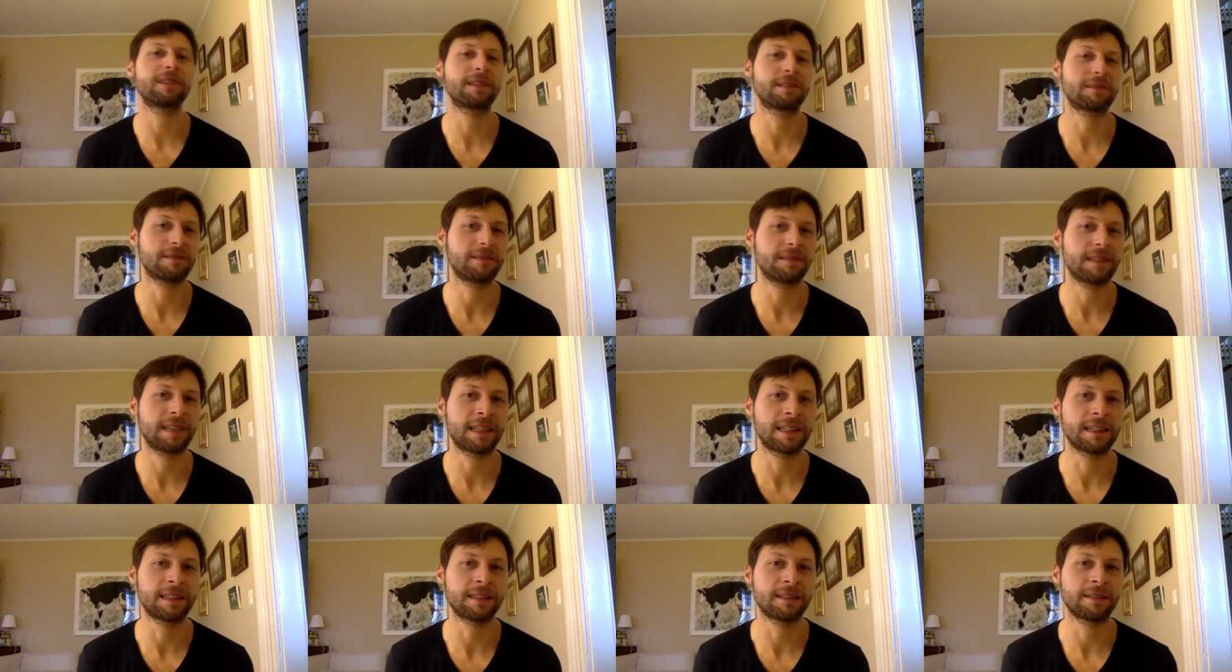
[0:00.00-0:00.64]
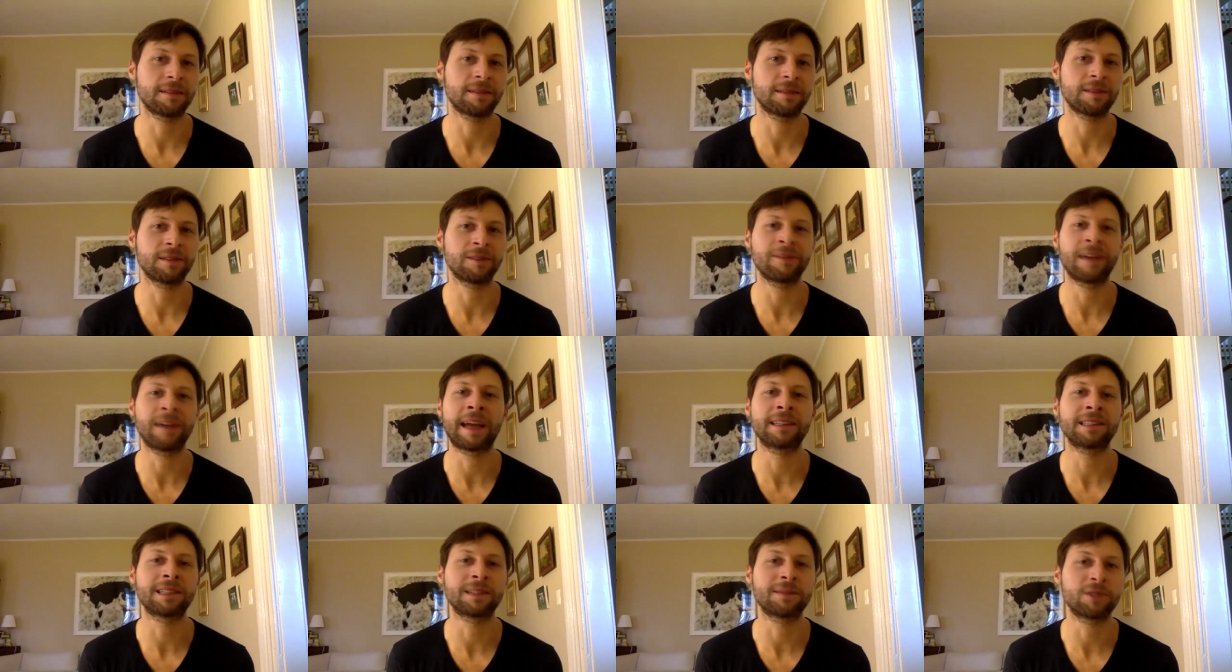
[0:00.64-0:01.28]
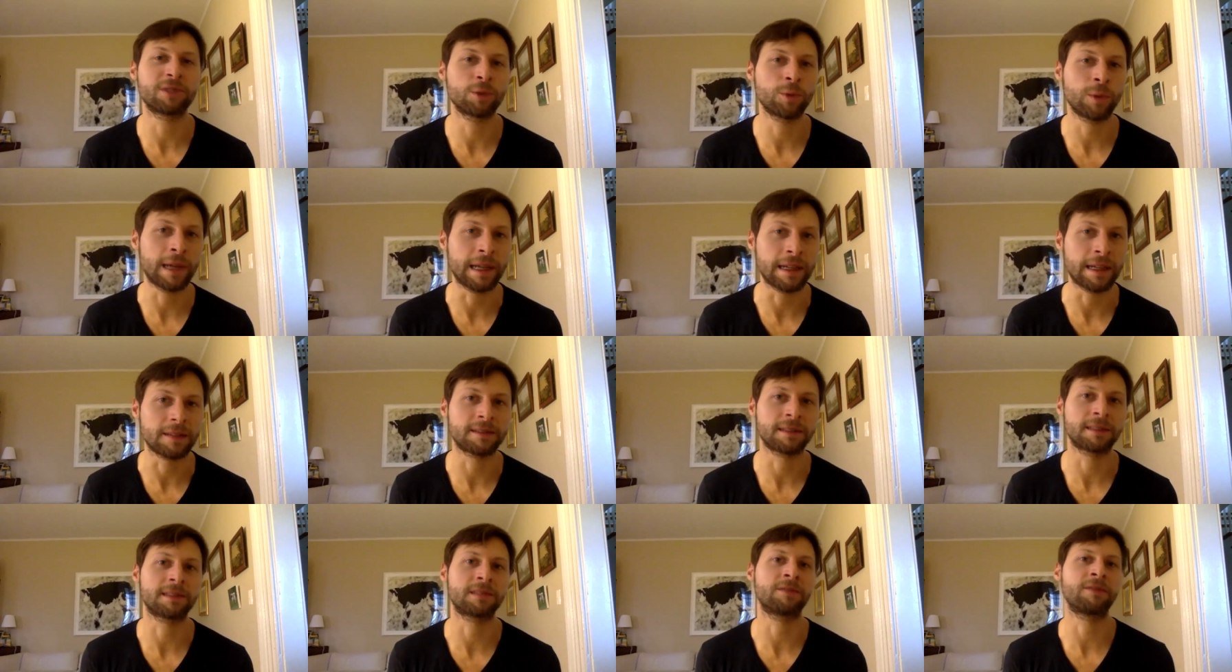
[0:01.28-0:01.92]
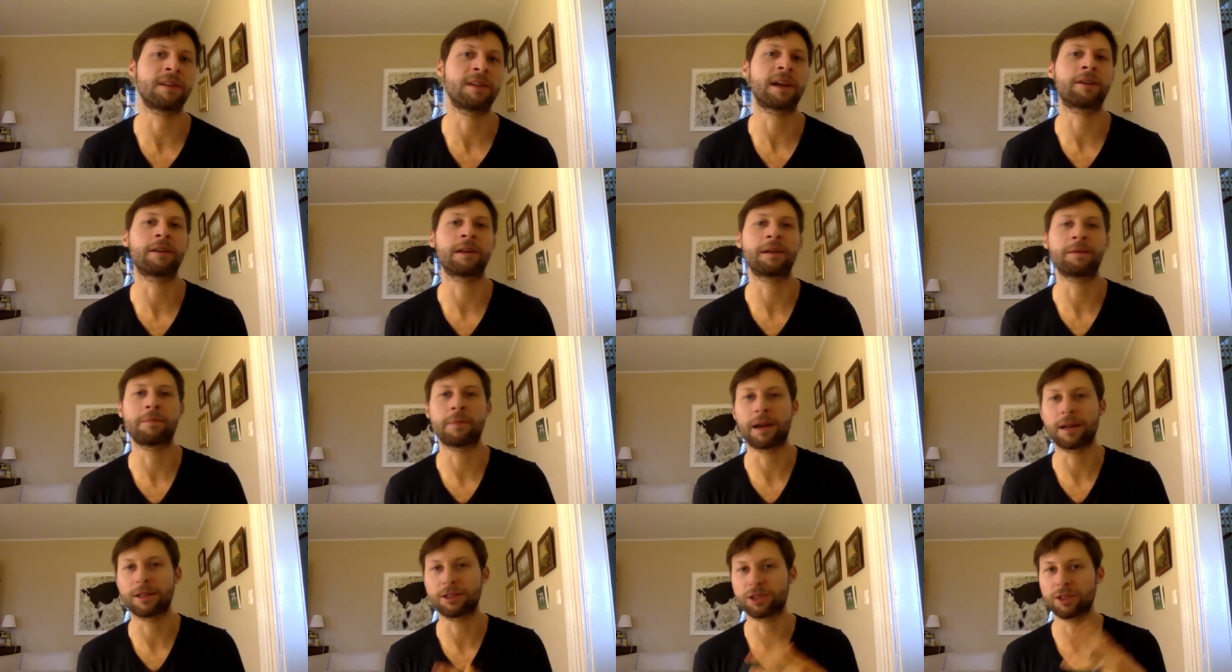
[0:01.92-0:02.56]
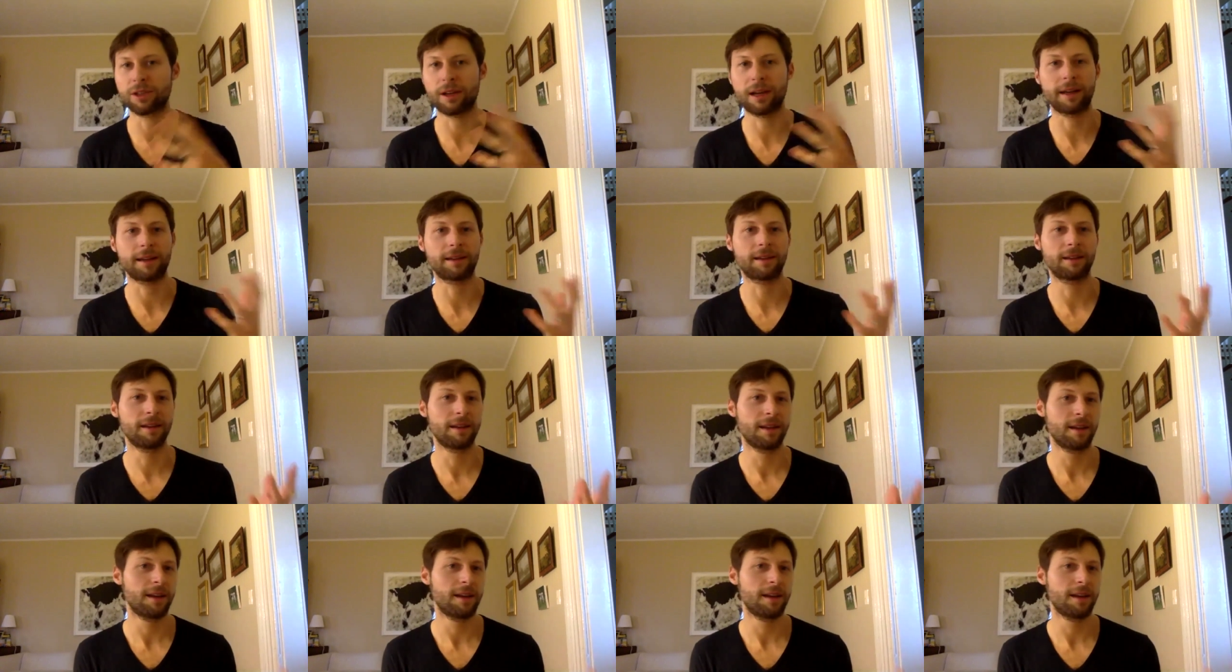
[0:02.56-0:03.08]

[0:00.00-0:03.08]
in the land of sweets, it's very much like,